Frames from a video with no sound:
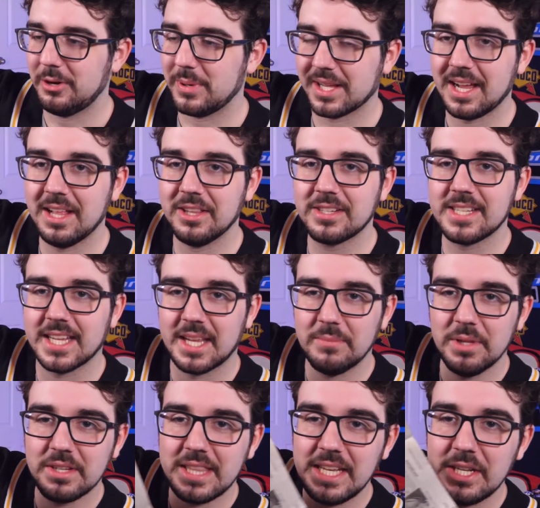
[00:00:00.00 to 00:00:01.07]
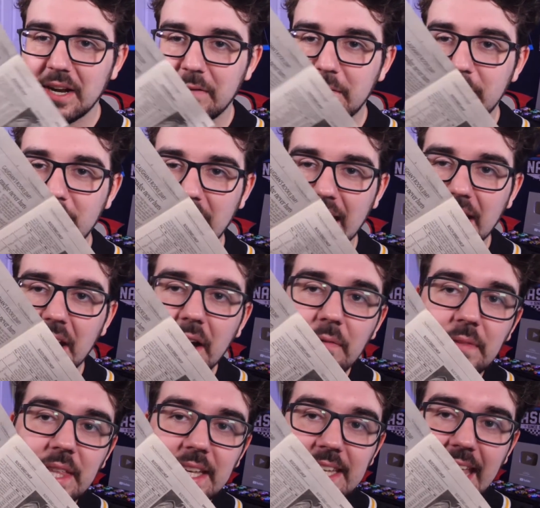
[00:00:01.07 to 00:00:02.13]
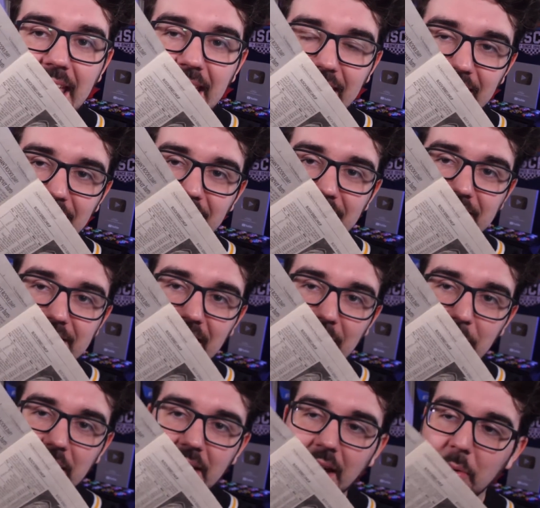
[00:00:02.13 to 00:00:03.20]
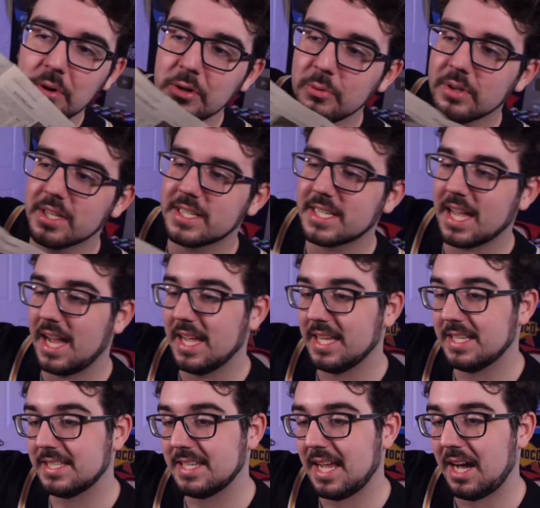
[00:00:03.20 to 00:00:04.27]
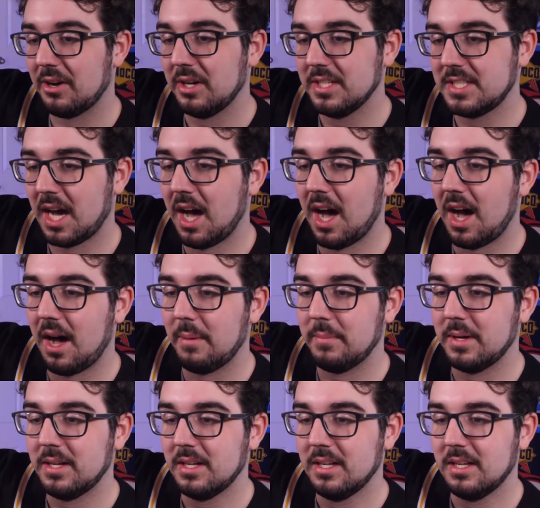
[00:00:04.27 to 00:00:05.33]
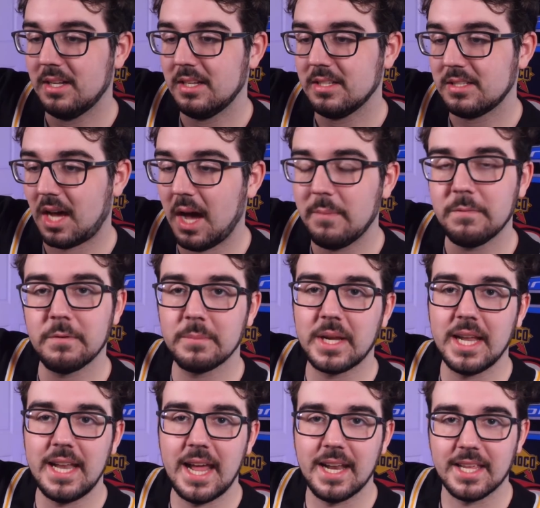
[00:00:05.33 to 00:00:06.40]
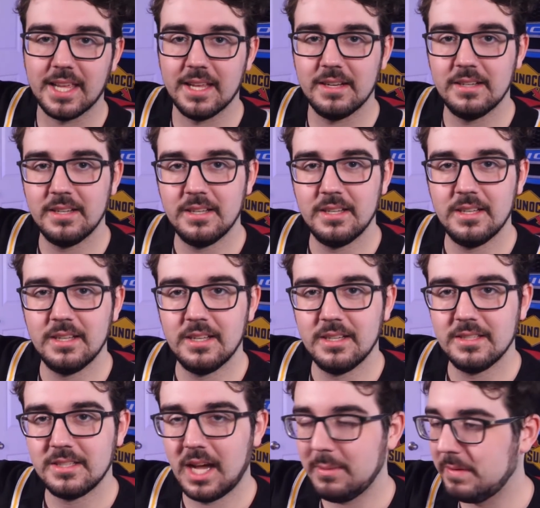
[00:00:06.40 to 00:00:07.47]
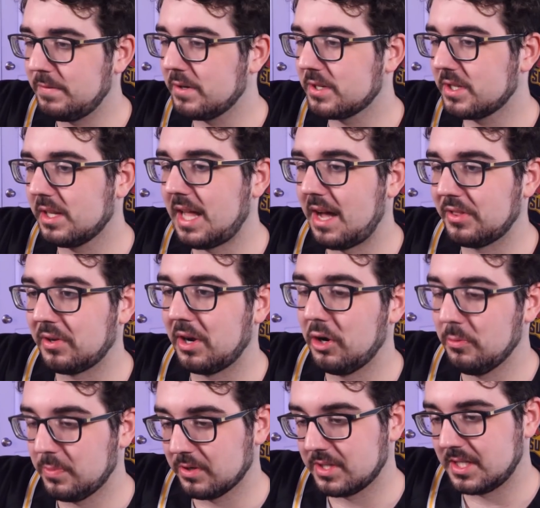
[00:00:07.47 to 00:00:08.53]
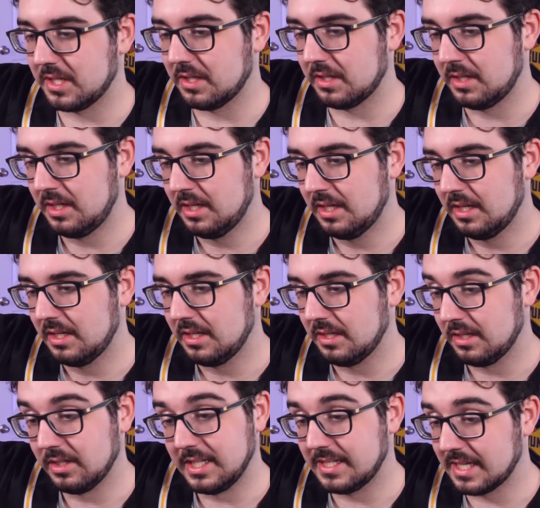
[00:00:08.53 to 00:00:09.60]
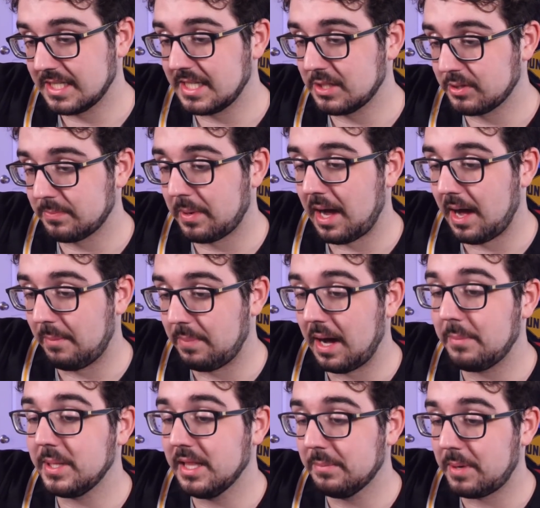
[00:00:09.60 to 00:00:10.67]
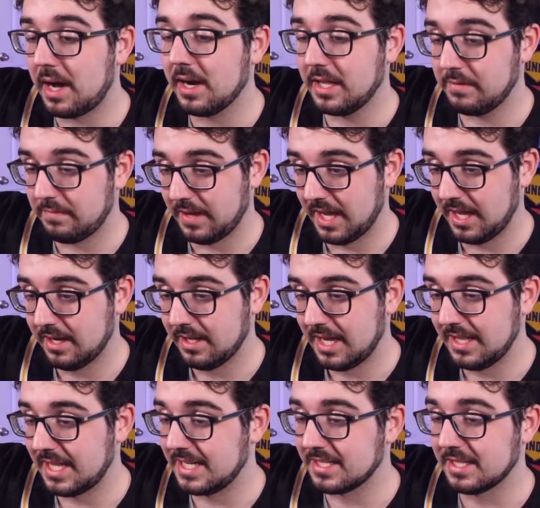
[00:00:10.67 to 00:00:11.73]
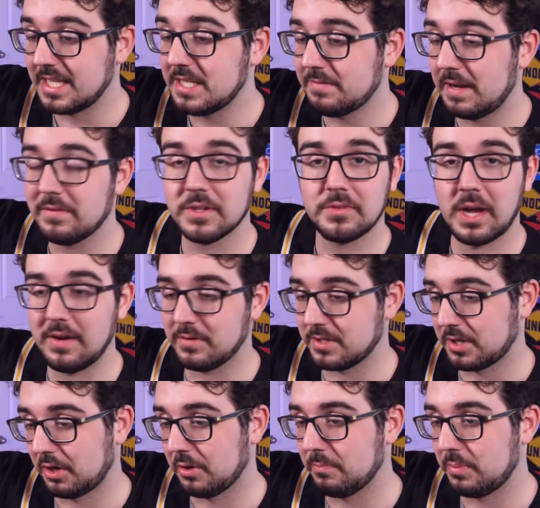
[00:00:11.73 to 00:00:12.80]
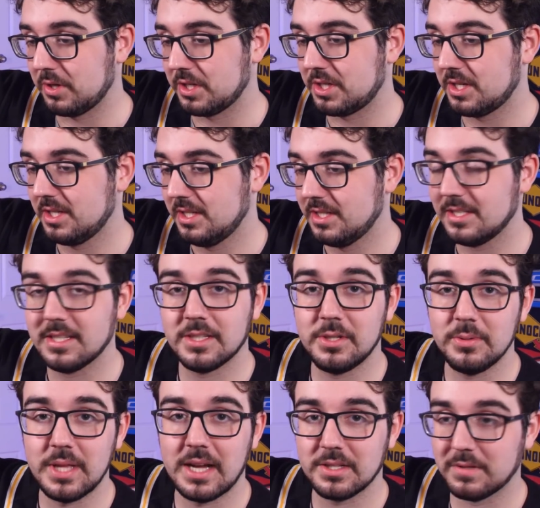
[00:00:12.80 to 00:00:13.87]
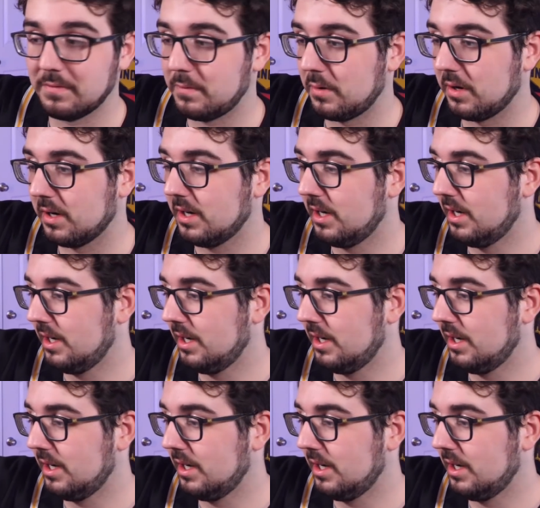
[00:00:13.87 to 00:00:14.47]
No, but it kind of looks like him. Look, they did a Fan of the Day segment. I wonder where this guy is now. Tom. Tom from Connecticut. Tom, if you're still out there, I hope you're still... He says he's a Bobby Labonte fan and that his least favorite driver is Kurt Busch. This is 2004.